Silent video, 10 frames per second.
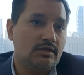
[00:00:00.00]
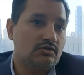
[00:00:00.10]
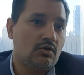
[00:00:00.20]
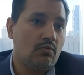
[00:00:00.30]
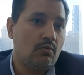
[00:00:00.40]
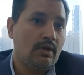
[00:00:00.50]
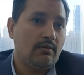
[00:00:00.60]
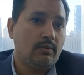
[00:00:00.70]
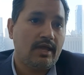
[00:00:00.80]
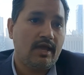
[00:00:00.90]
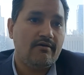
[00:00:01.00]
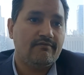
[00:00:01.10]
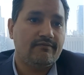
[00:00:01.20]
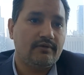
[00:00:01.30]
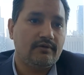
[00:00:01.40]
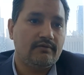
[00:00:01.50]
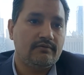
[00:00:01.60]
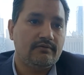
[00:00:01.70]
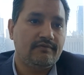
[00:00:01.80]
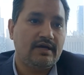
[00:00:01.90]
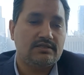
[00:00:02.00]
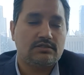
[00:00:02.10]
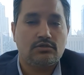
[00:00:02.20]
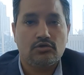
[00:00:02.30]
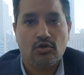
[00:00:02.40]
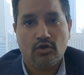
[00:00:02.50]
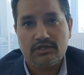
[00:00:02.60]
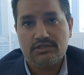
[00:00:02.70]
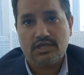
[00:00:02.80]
So, well, we have vast knowledge